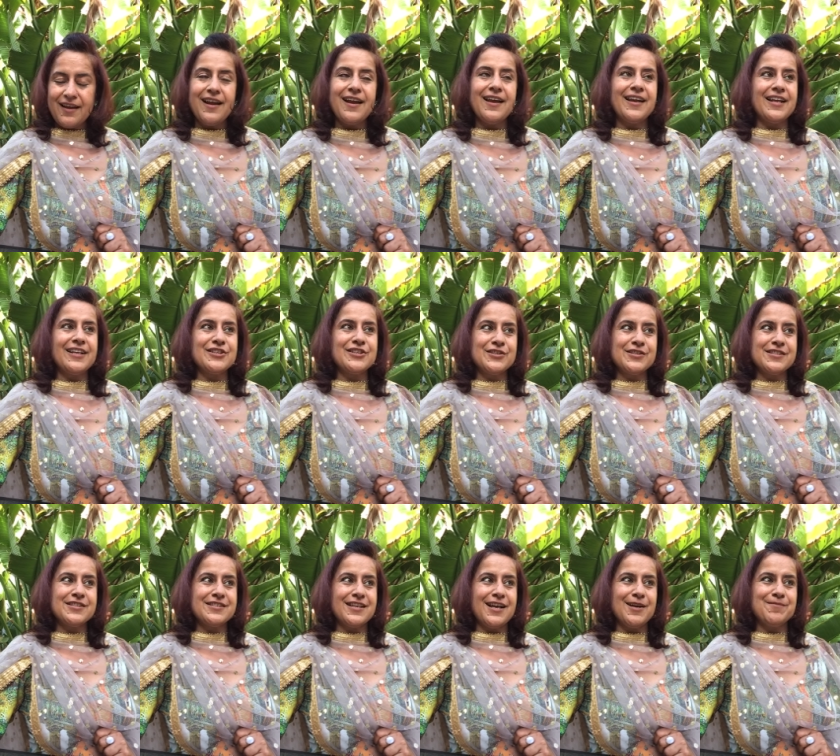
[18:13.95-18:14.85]
And I
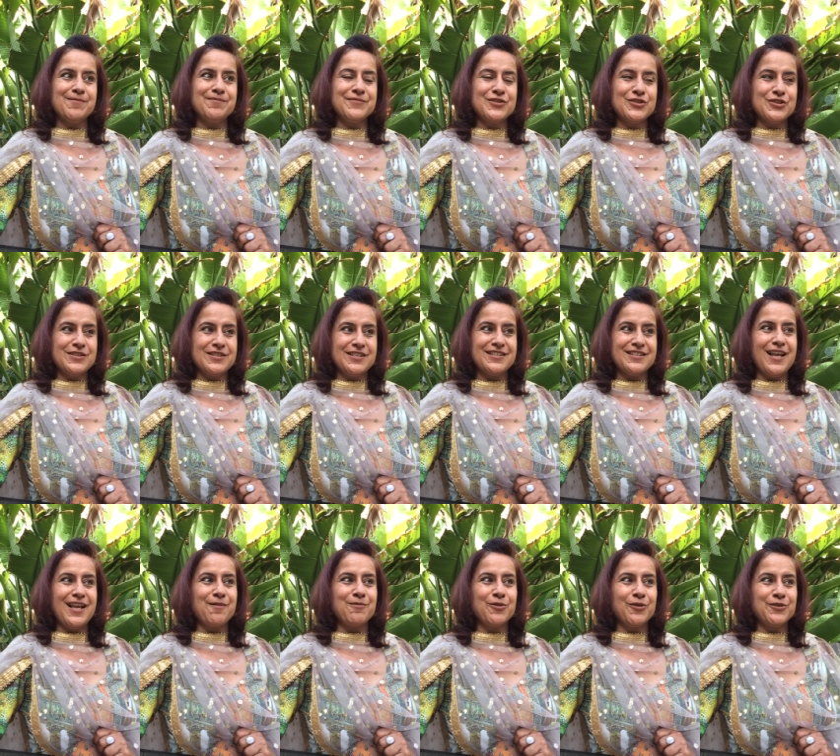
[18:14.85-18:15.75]
just, she says,
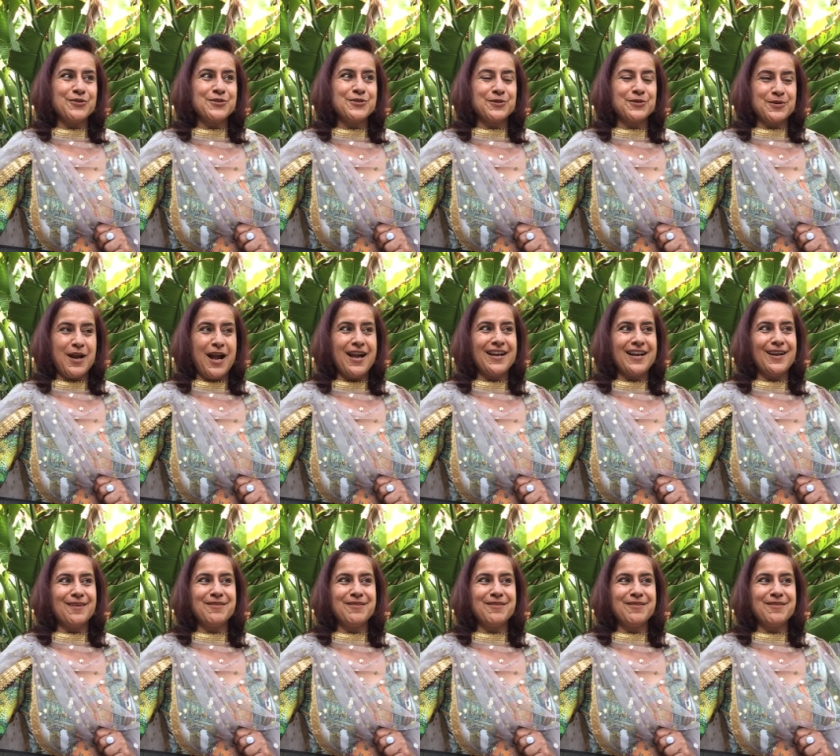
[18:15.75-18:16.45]
I'm going to cry.